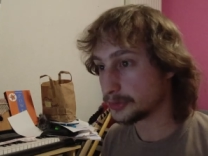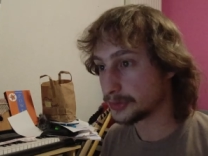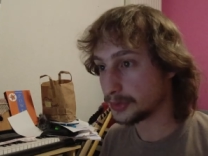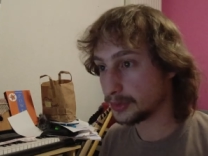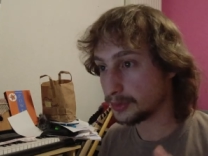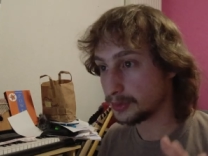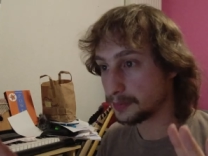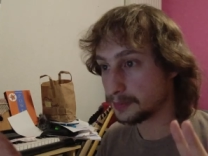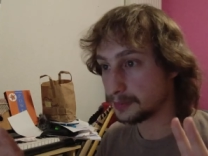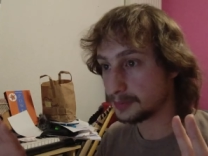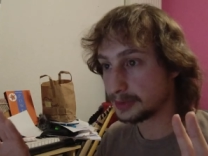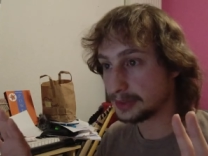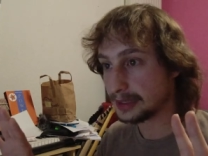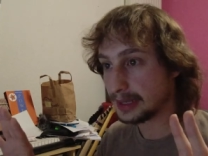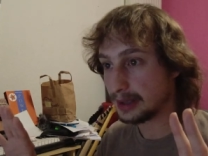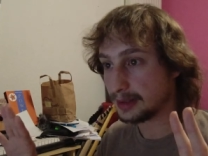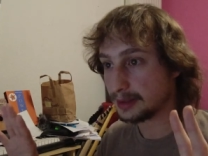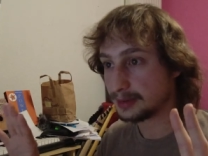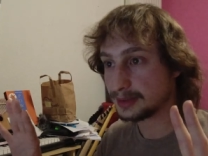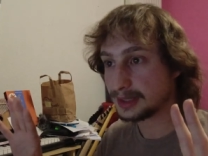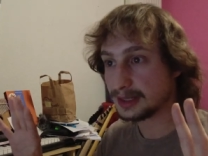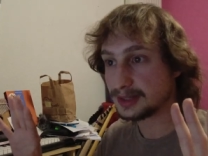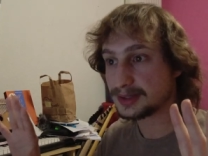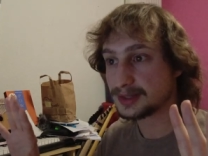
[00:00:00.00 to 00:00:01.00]
So
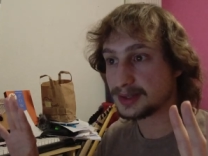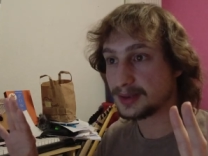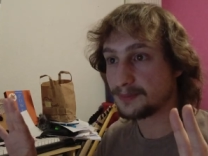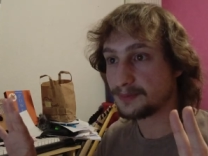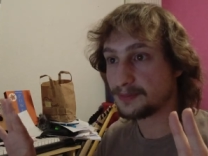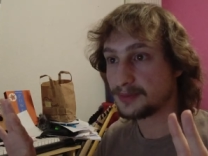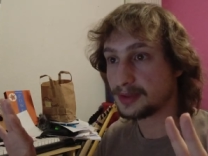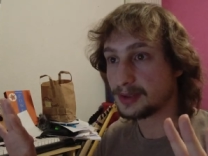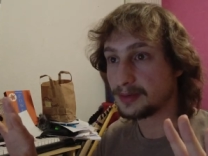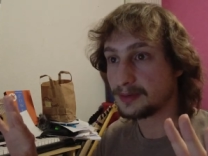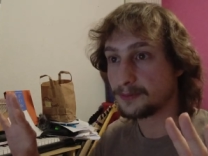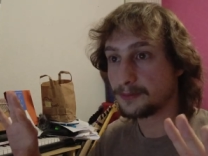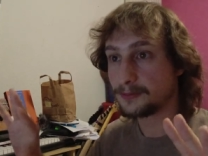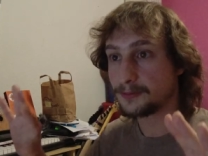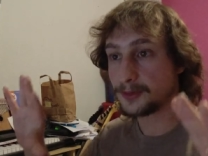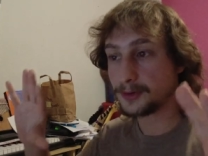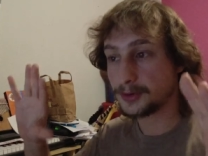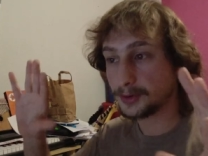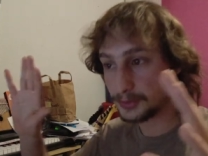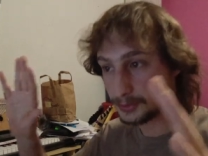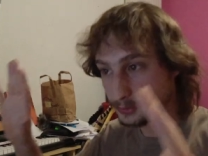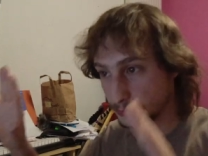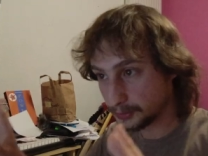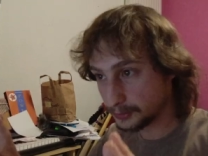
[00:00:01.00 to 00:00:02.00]
yeah, that's something
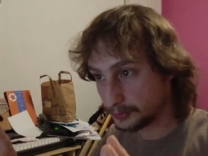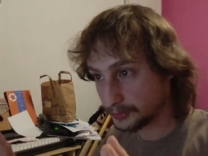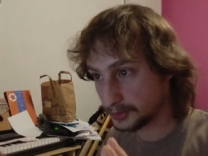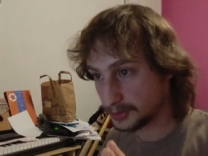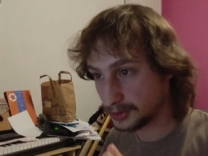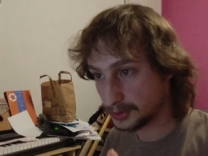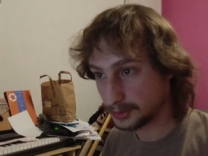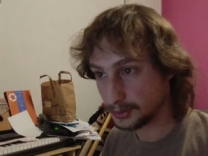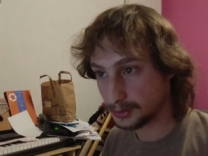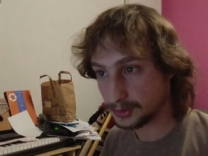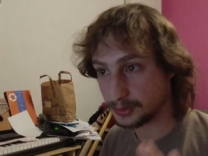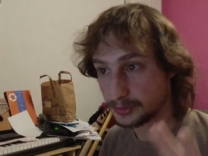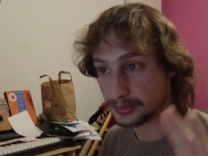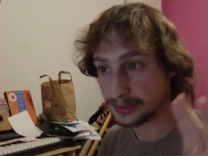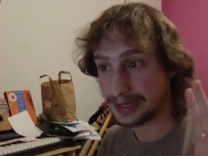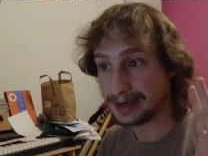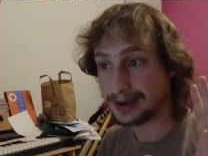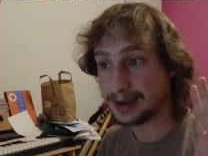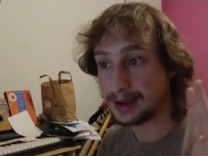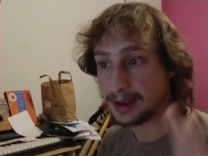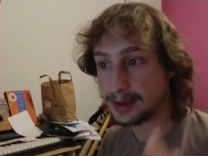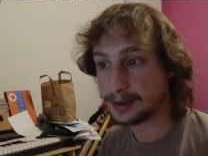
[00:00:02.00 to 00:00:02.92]
further into the future because